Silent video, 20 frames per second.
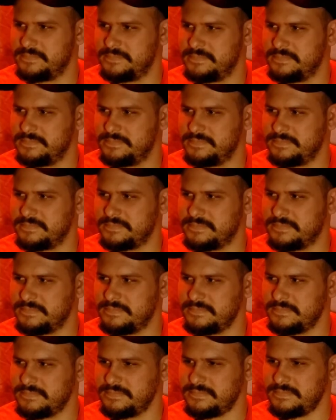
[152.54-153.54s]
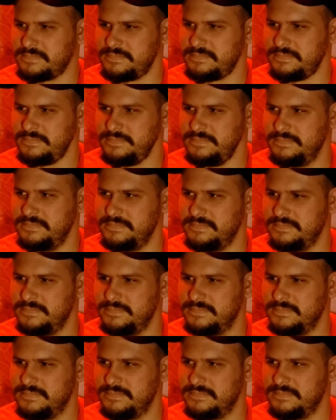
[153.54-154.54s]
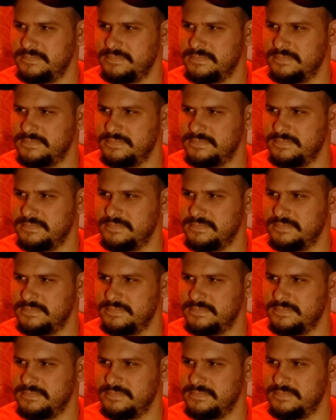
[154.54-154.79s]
(not speaking)